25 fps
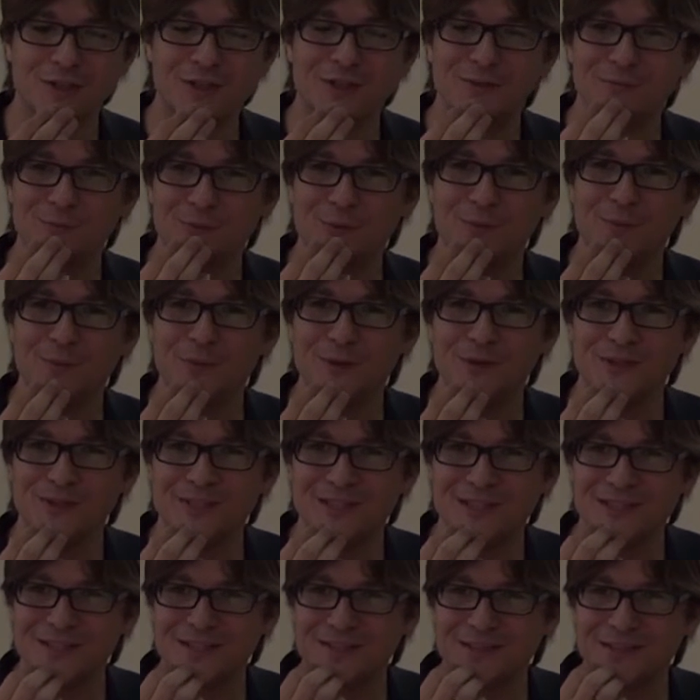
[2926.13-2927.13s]
than
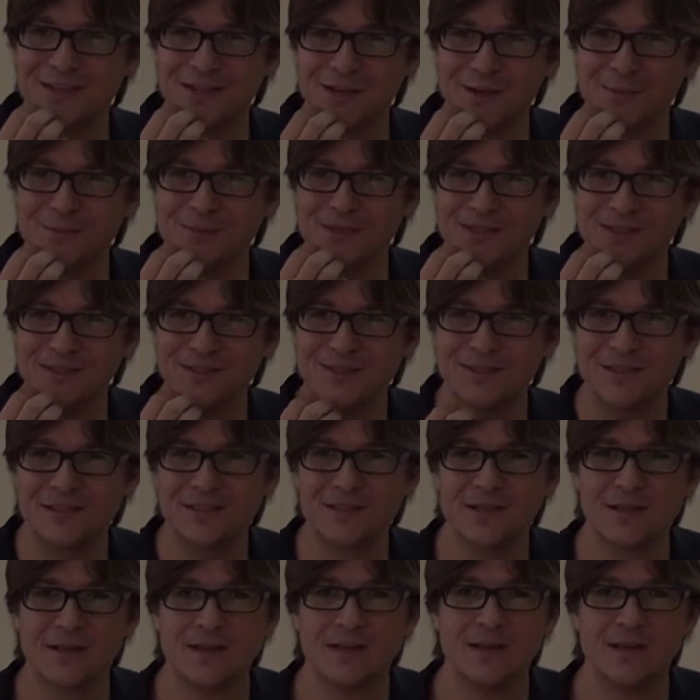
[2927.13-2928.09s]
1.6 kilometers,